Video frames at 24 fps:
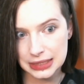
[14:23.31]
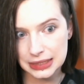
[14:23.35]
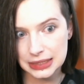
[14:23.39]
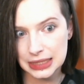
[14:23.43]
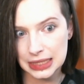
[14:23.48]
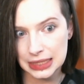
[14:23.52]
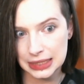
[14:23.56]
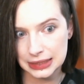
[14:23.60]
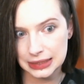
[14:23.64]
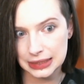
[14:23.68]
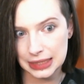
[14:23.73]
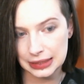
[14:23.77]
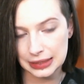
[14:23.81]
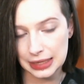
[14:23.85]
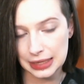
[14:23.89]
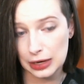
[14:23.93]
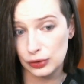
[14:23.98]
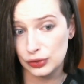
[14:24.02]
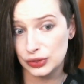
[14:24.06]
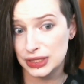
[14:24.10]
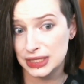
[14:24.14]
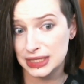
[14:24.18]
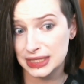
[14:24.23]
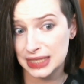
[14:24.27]
things like
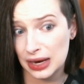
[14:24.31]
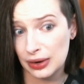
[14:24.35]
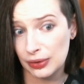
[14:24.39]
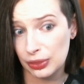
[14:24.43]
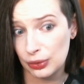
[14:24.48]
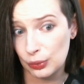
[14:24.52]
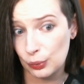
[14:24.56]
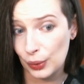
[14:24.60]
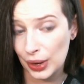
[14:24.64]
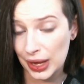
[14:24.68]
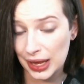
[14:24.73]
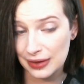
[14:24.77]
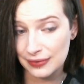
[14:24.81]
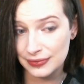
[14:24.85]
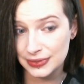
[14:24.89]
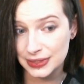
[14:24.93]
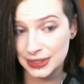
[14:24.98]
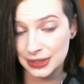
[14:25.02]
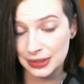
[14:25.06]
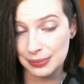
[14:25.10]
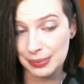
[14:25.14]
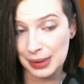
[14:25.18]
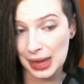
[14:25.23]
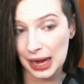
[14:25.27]
that, or the sound of the waves
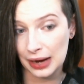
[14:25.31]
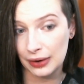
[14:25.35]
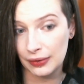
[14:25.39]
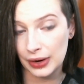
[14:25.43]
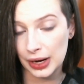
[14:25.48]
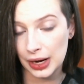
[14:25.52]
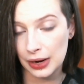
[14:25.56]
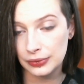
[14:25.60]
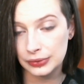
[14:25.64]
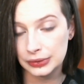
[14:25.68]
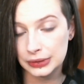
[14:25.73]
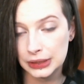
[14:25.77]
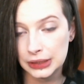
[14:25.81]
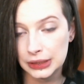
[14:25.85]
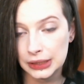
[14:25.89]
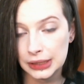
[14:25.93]
in the background.